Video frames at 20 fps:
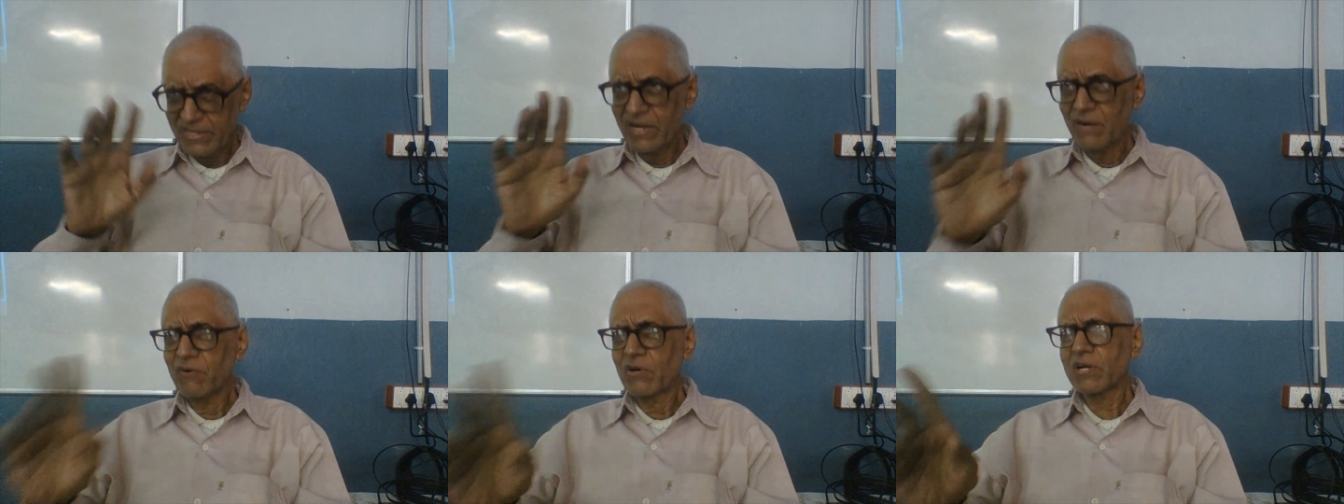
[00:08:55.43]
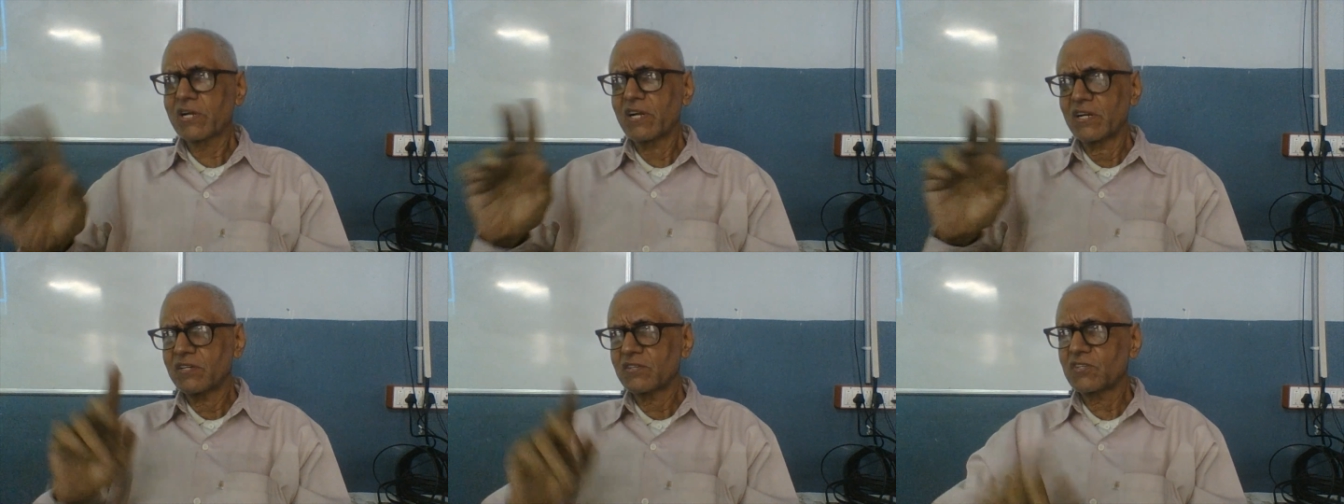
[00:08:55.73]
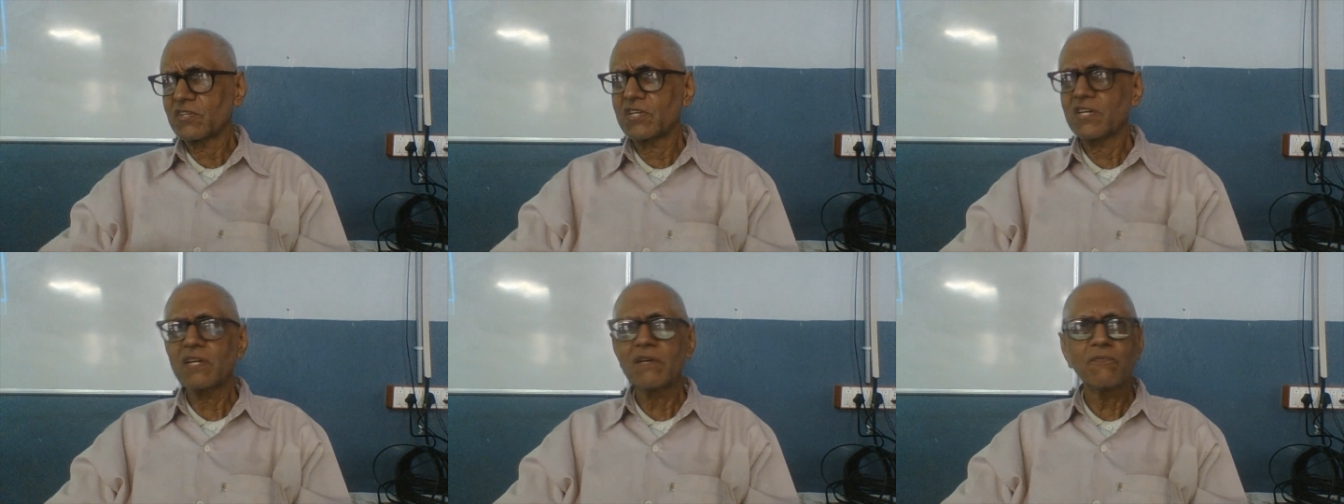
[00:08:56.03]
our
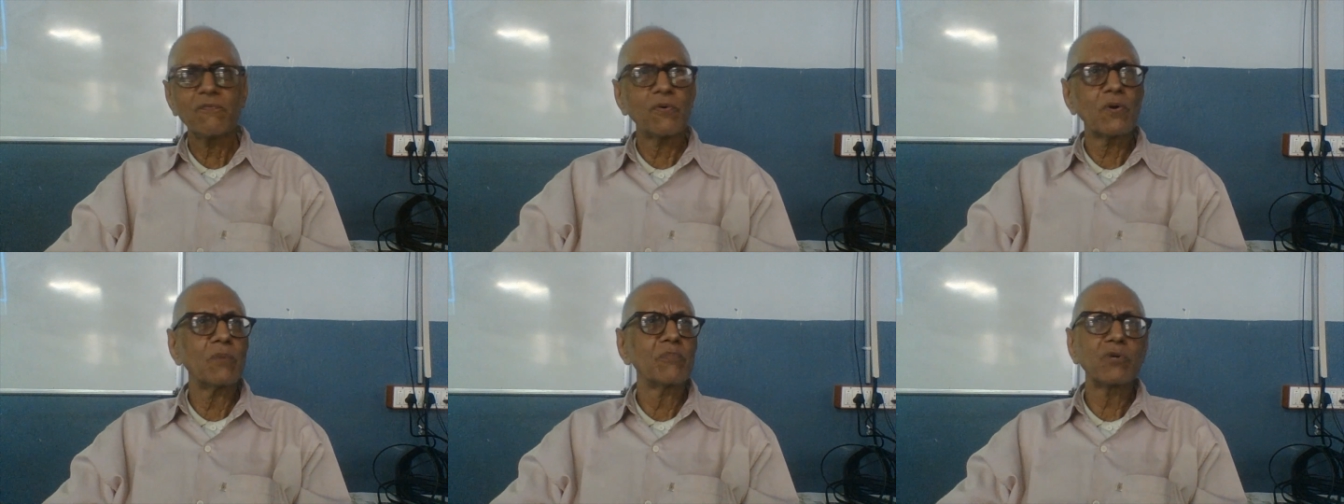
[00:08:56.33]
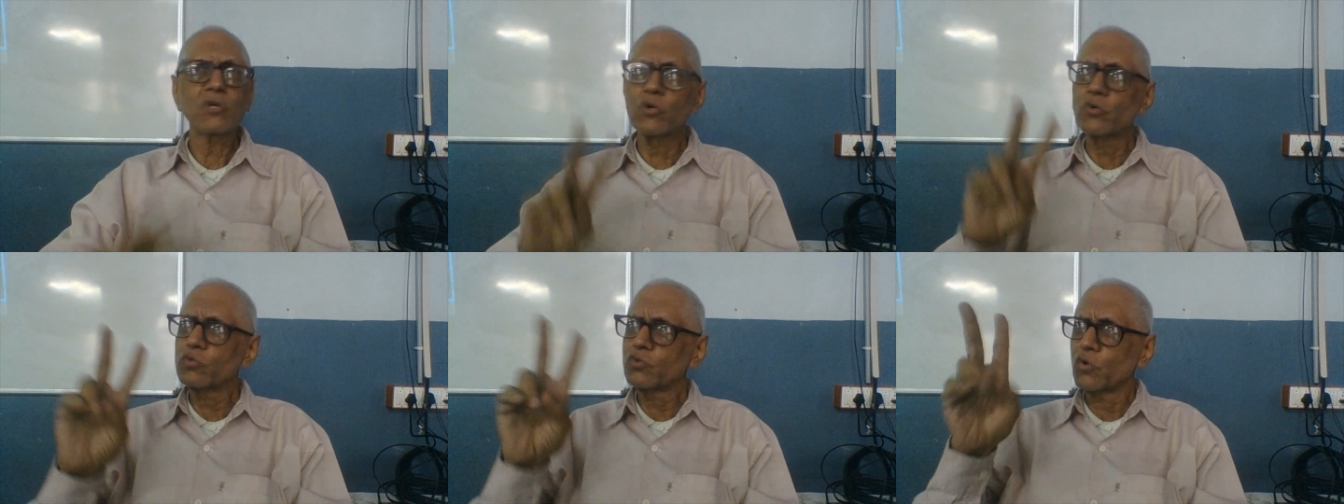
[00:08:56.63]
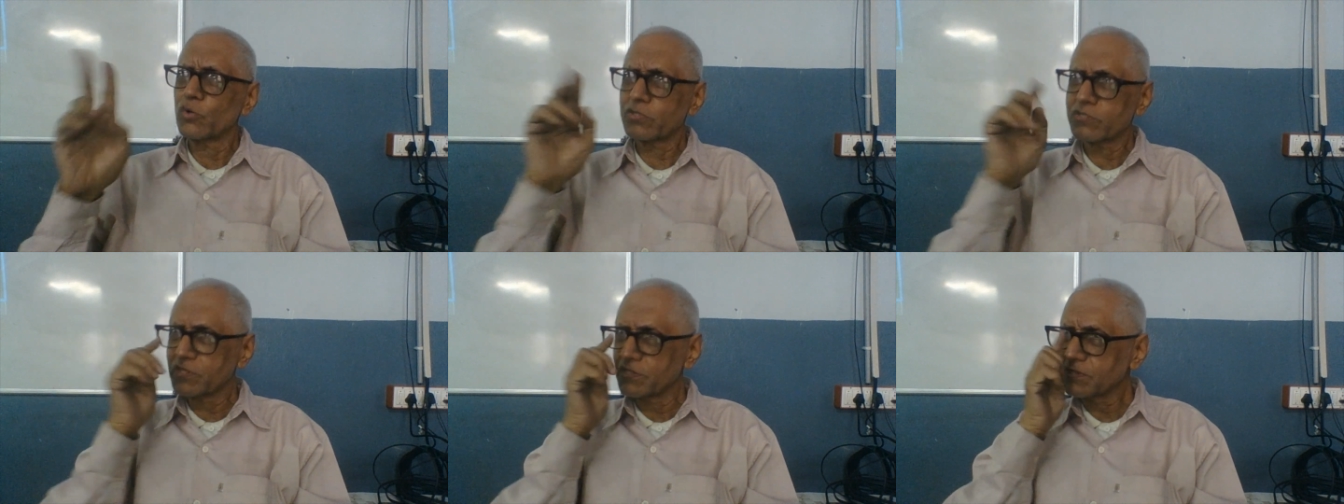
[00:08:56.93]
country, from two
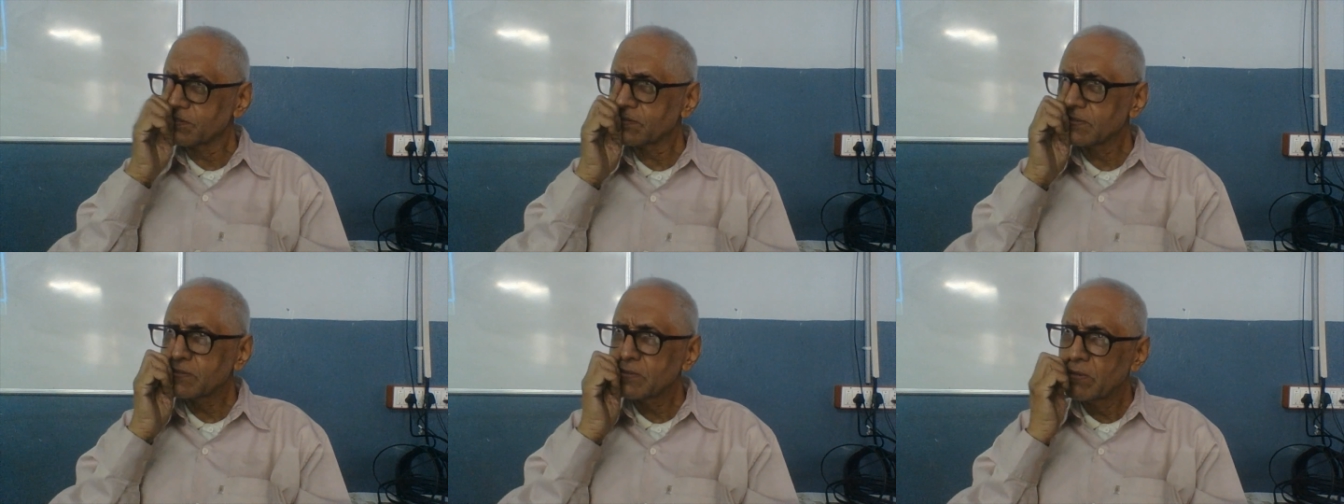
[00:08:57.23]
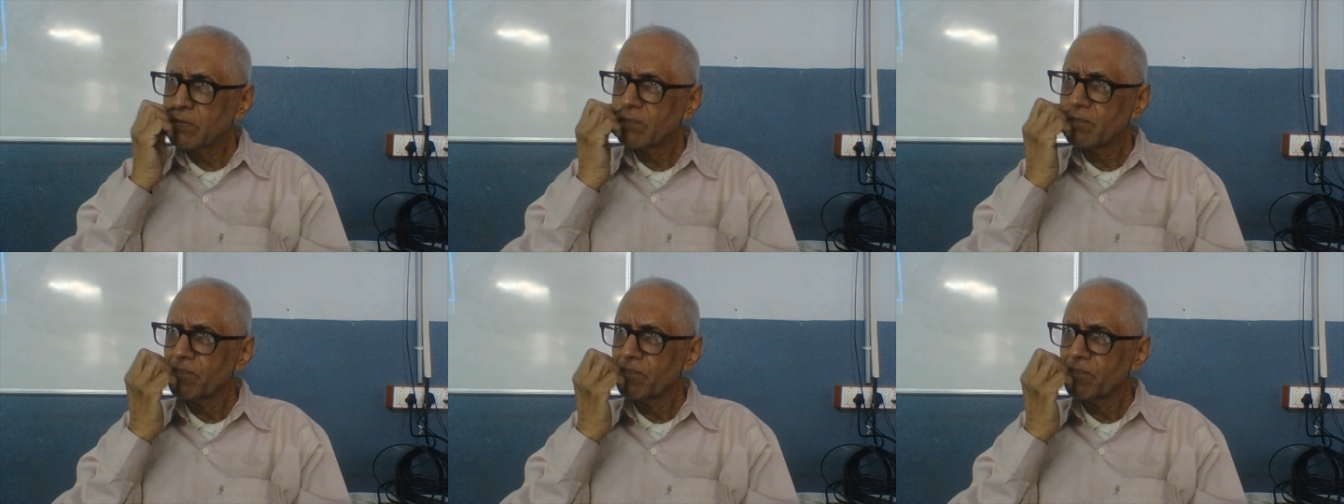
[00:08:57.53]
sources.